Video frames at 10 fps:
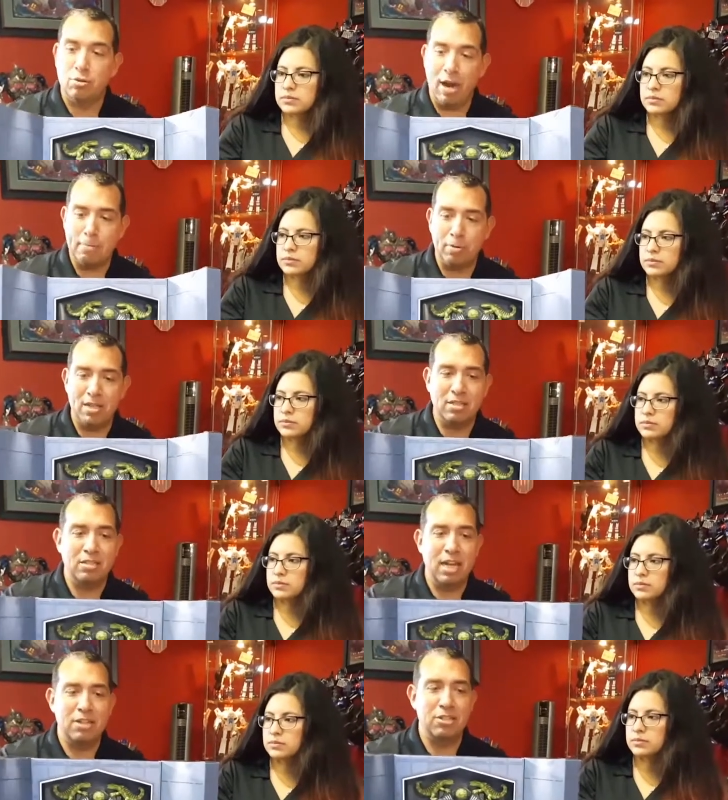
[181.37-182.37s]
Speaker 1: great
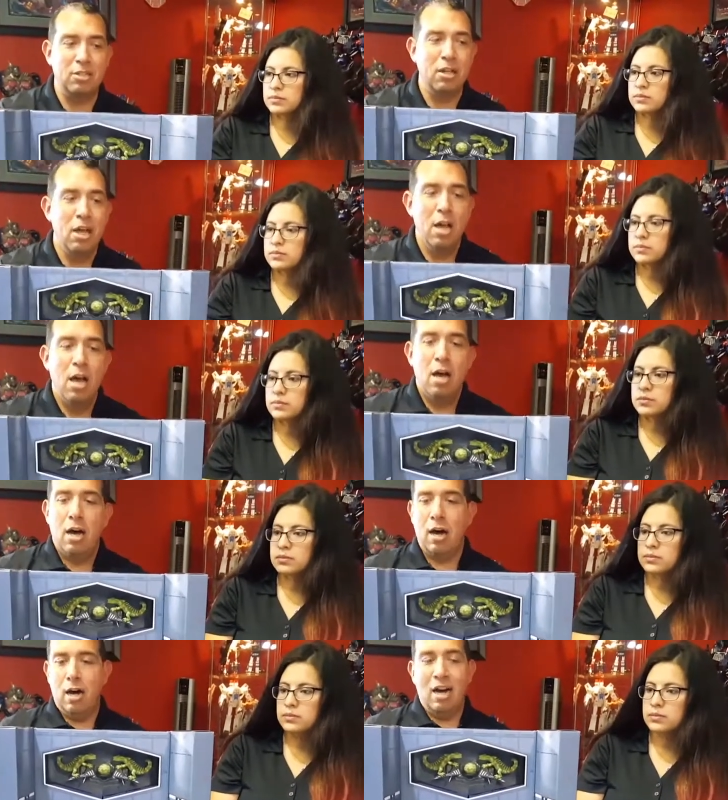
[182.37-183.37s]
presentation.
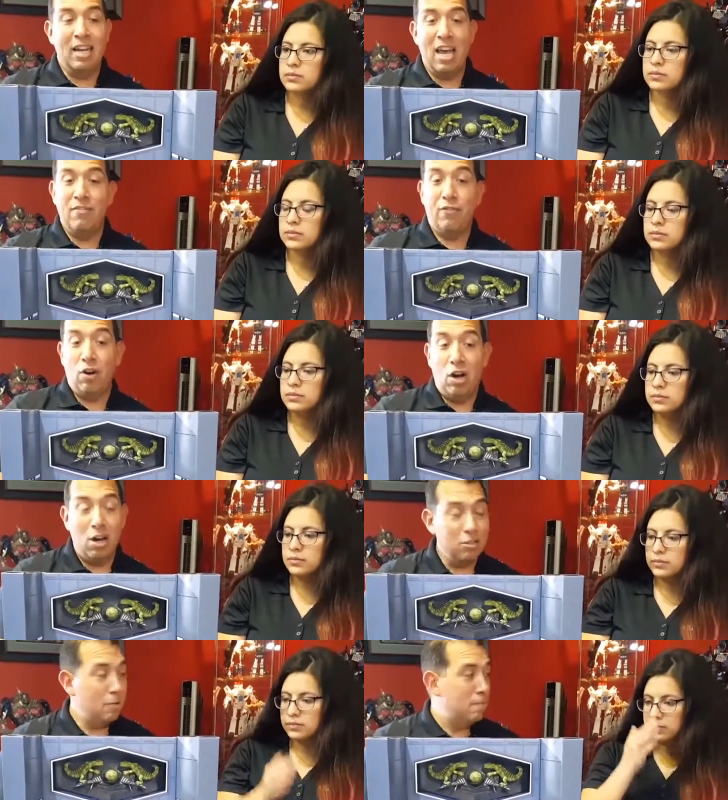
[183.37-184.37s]
Uh, again, for a
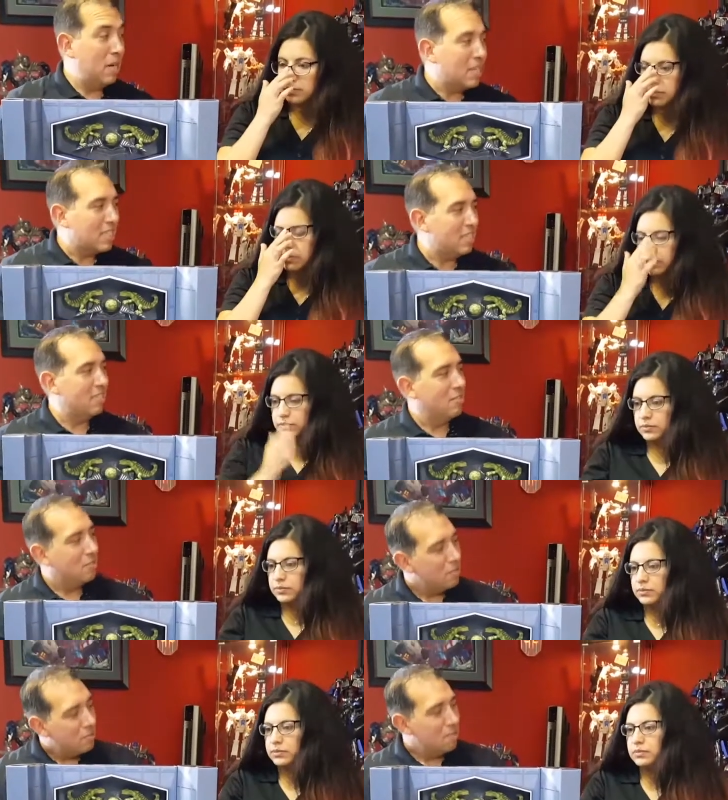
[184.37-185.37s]
hundred bucks,
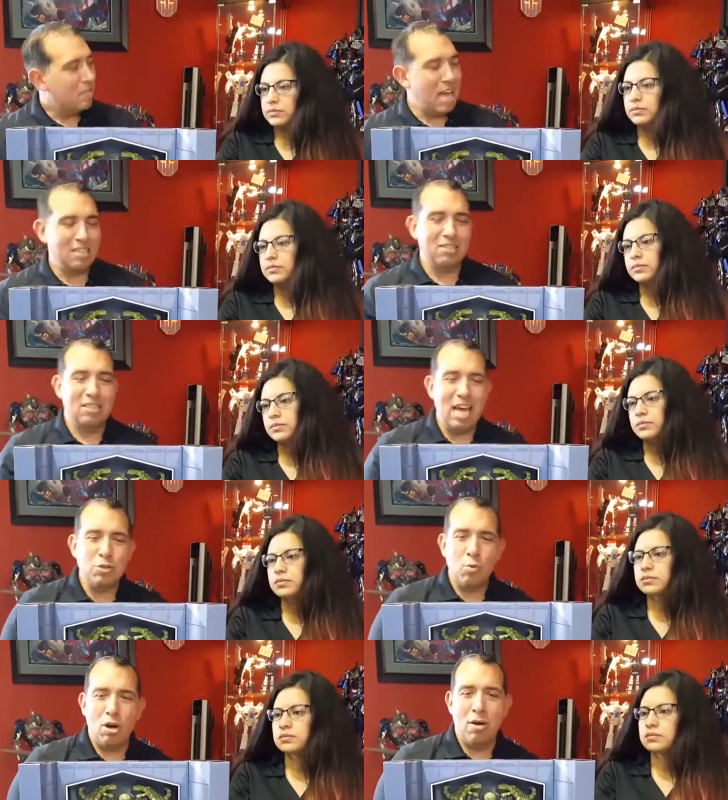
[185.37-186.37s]
that's
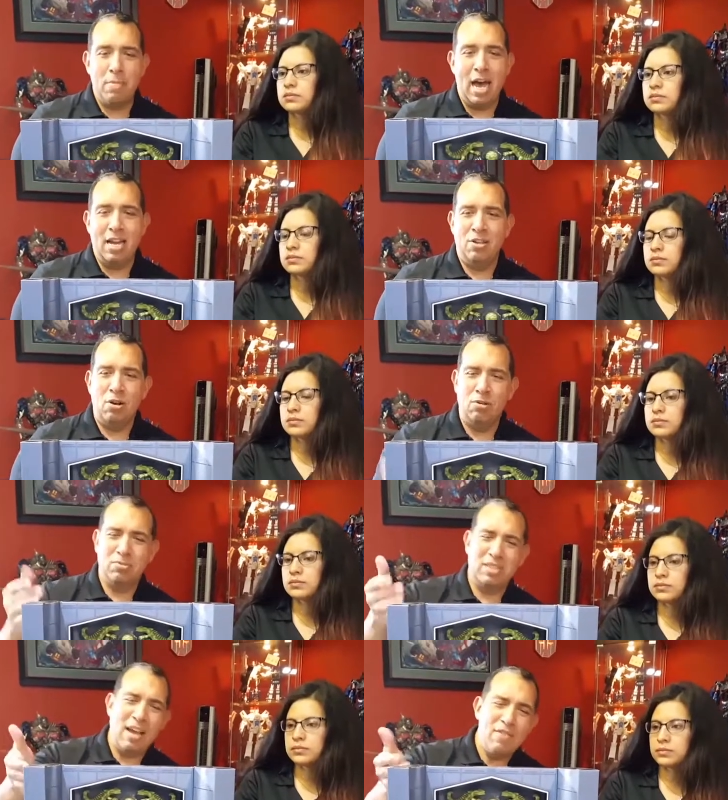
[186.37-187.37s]
that's where I'm at. You
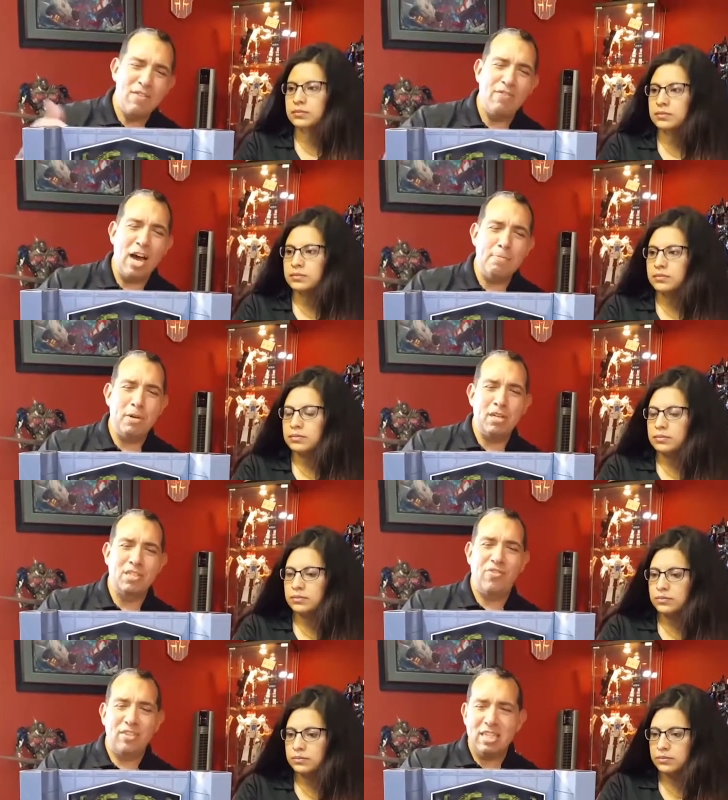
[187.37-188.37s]
know, 75
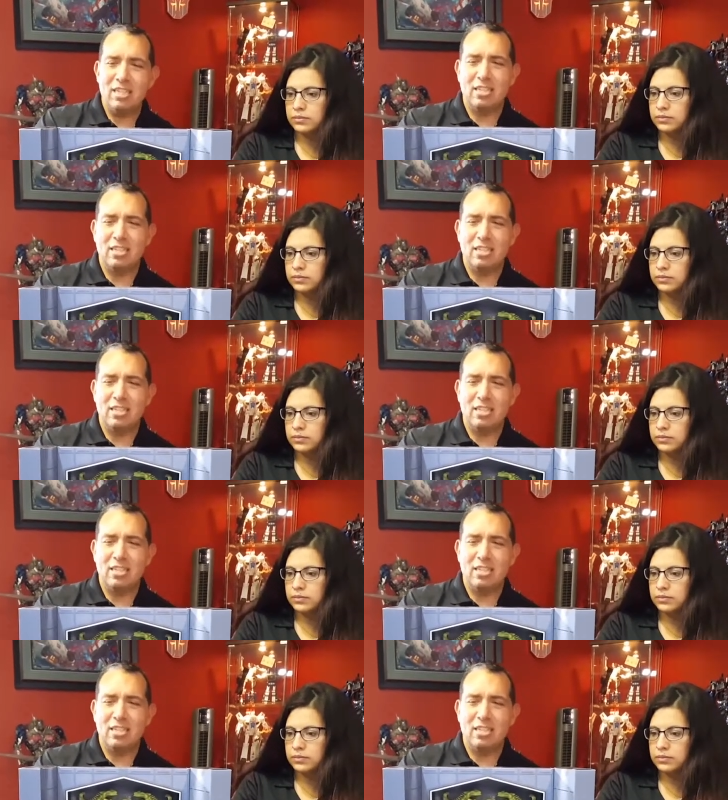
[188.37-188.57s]
bucks, 50 to